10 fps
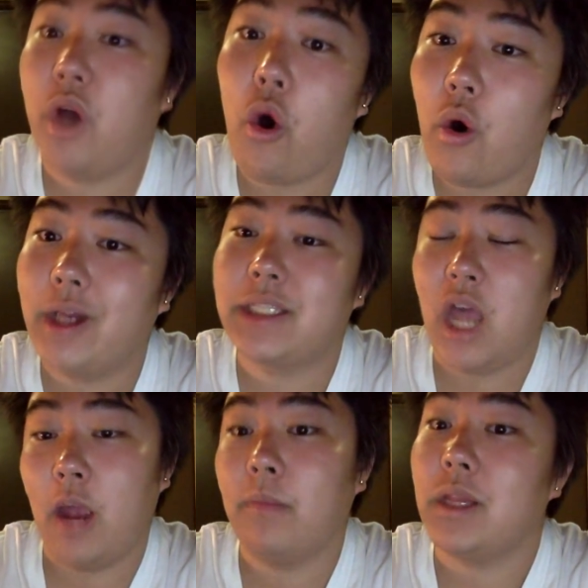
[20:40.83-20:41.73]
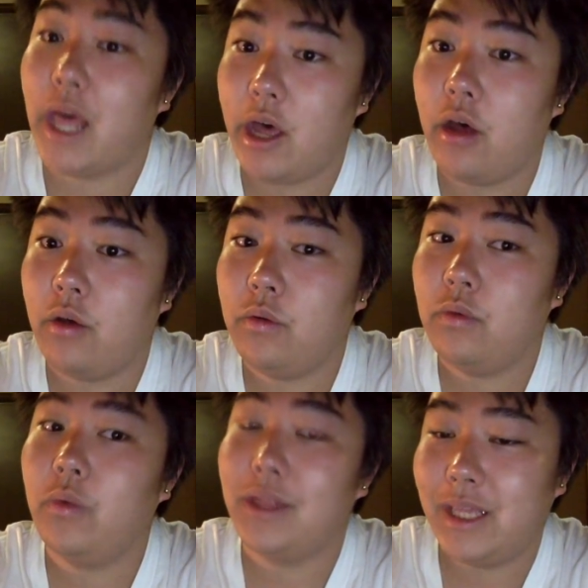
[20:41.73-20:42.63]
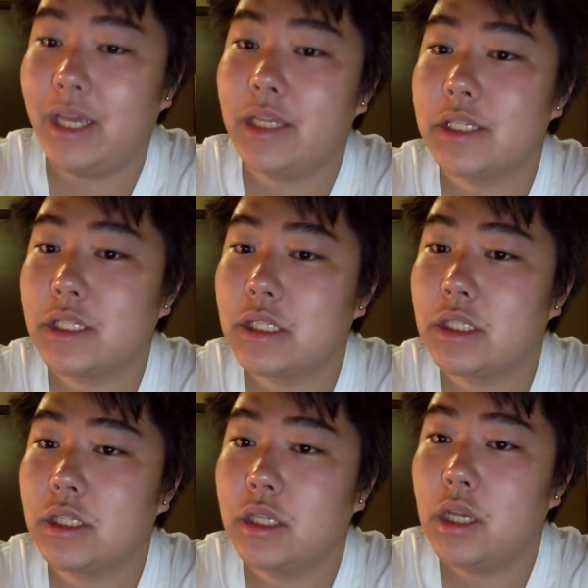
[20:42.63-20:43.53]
all-time low with this,